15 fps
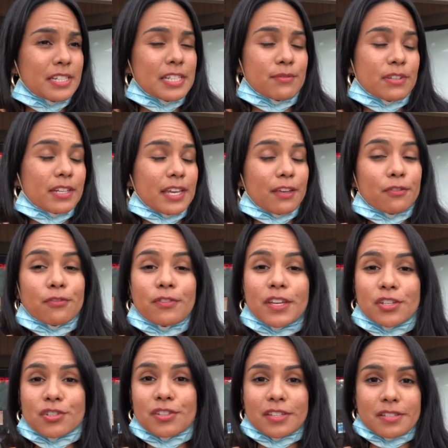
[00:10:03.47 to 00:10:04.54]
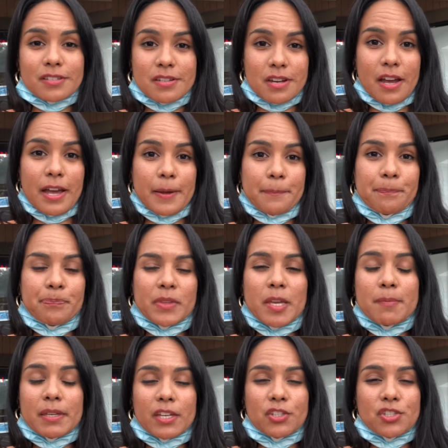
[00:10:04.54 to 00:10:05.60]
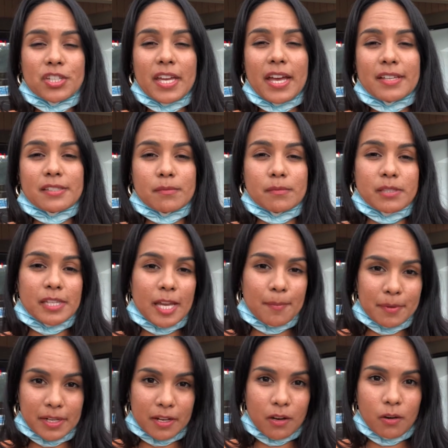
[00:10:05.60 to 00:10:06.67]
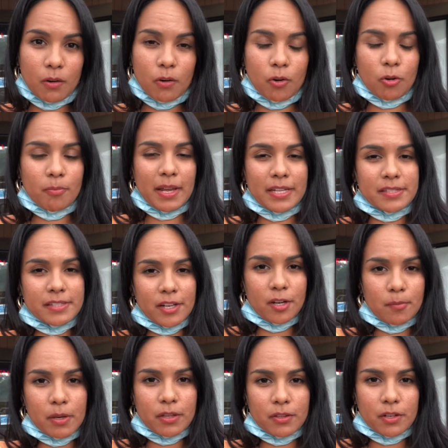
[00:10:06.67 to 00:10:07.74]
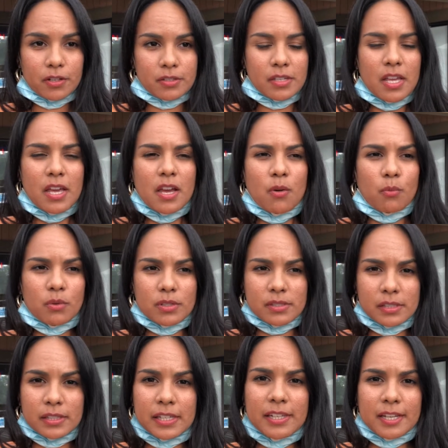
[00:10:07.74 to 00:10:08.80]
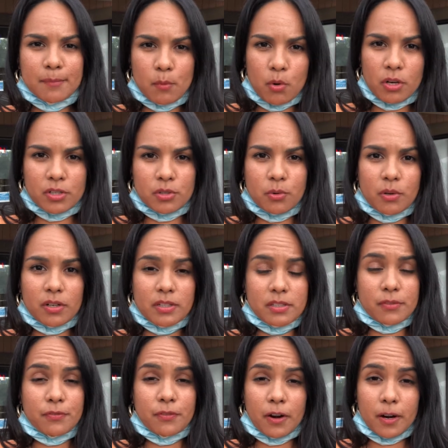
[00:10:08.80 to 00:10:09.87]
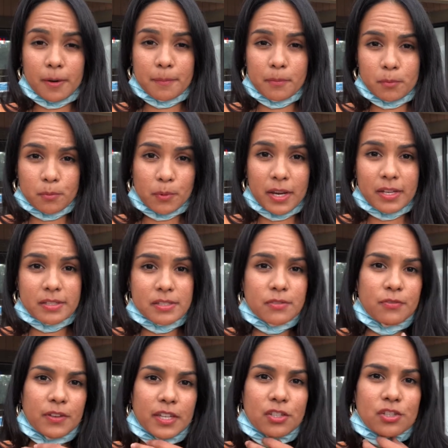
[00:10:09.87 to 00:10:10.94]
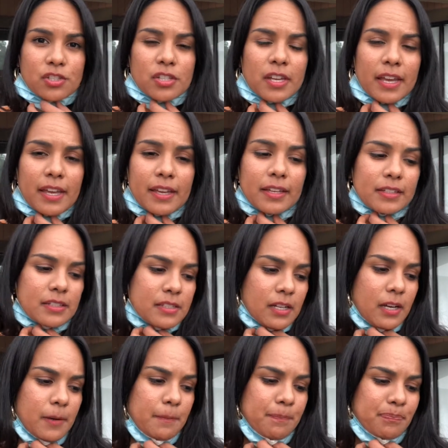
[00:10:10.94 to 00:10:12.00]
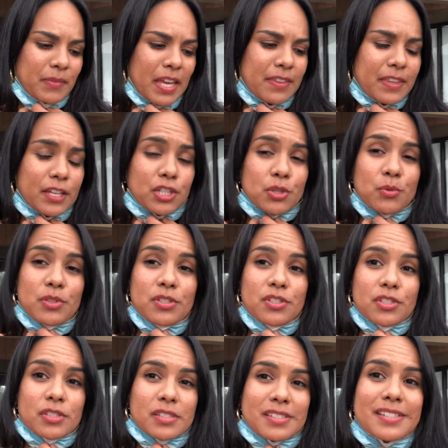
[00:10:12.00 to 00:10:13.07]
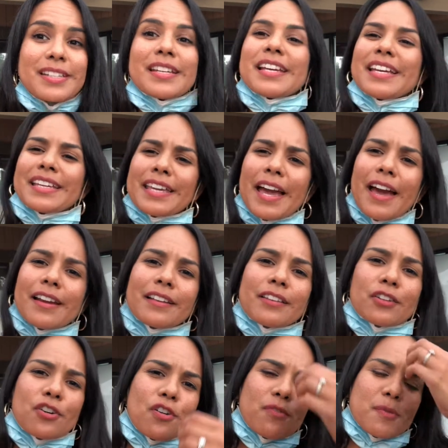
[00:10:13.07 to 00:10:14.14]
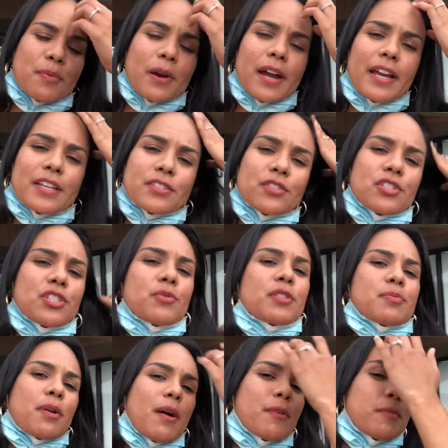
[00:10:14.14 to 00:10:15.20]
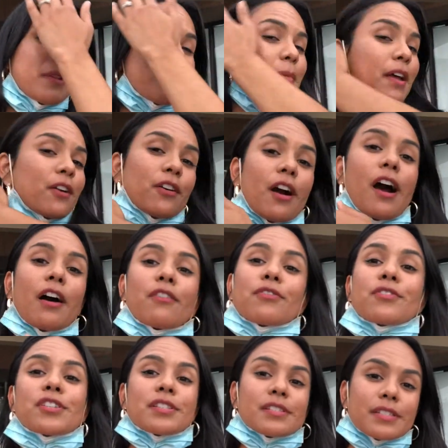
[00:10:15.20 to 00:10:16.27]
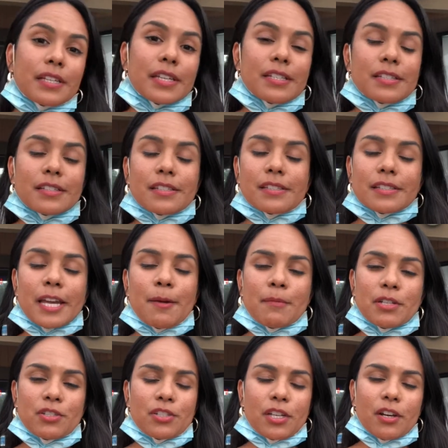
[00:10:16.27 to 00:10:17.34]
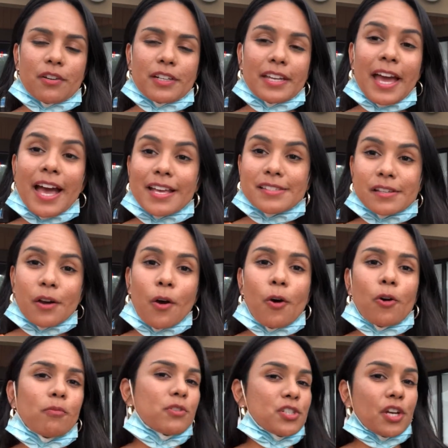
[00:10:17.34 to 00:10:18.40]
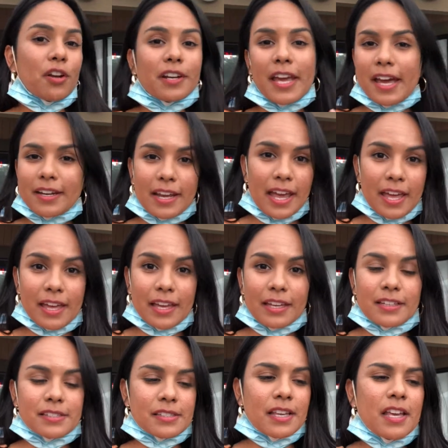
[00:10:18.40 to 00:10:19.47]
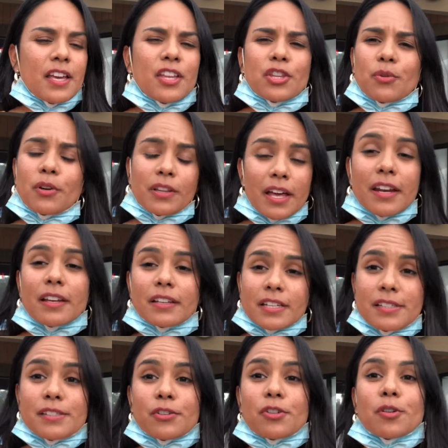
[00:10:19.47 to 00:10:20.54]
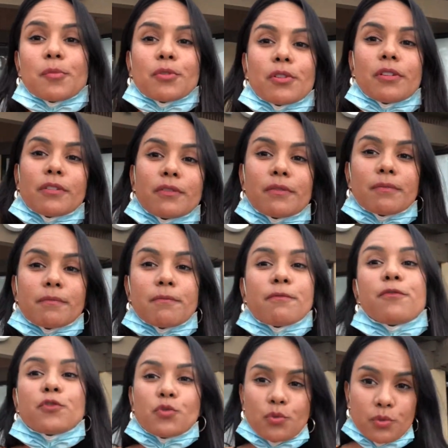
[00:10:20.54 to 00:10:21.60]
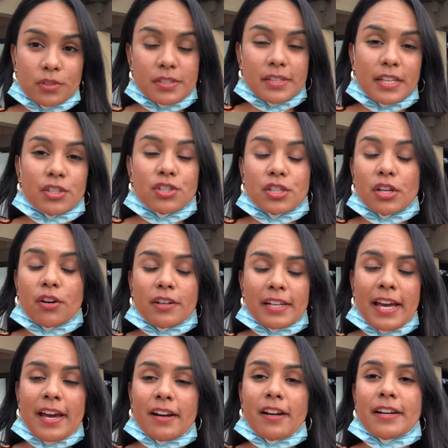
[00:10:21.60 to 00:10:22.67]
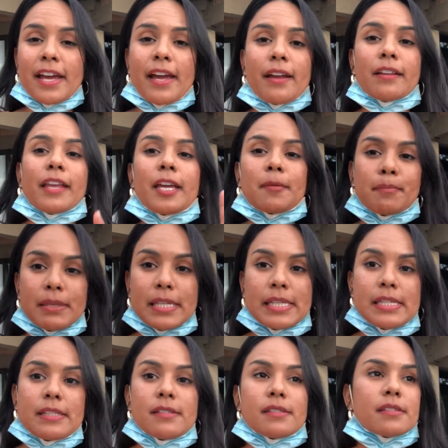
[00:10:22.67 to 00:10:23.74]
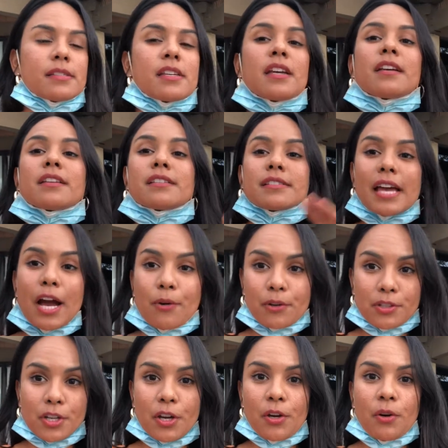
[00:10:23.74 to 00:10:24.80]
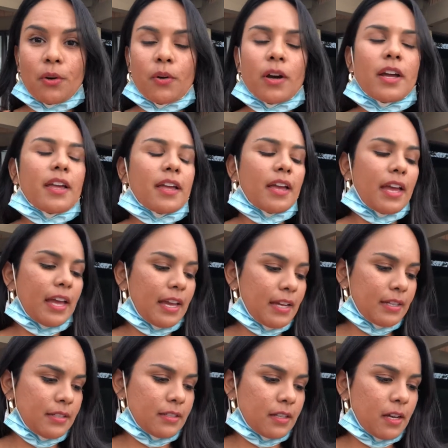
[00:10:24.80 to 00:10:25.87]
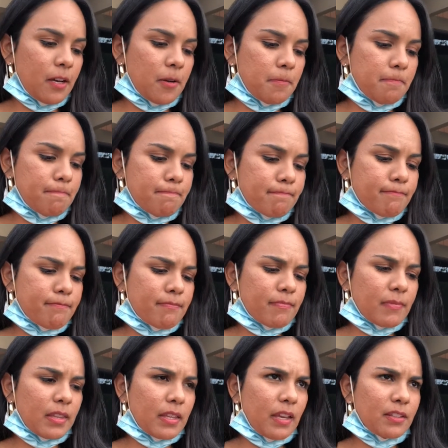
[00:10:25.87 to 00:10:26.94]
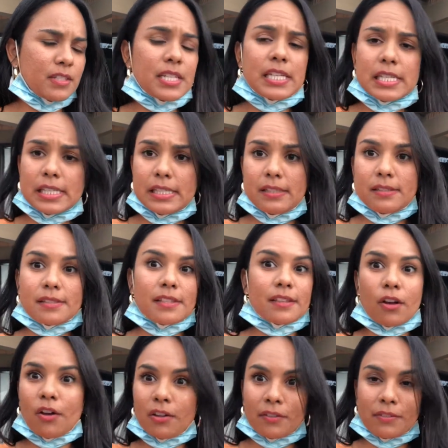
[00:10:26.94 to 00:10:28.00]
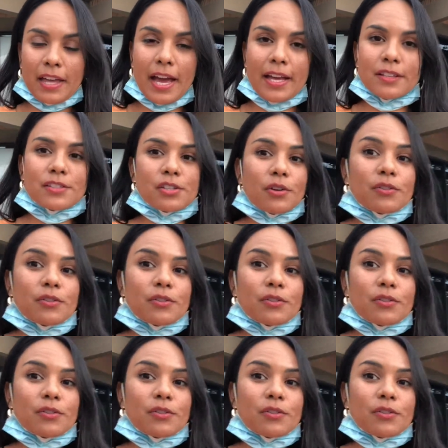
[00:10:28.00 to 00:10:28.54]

even get fish this time because she has some salmon at home, and Stater Brothers was leaning more towards farm-raised fish, and I think she was just, yeah, and a little overpriced, so she was probably better off just sticking to the salmon she already has at home. She already had eggs. There were a lot of considerable foods that she already had on hand, like beans, sourdough, and teas and all of that. So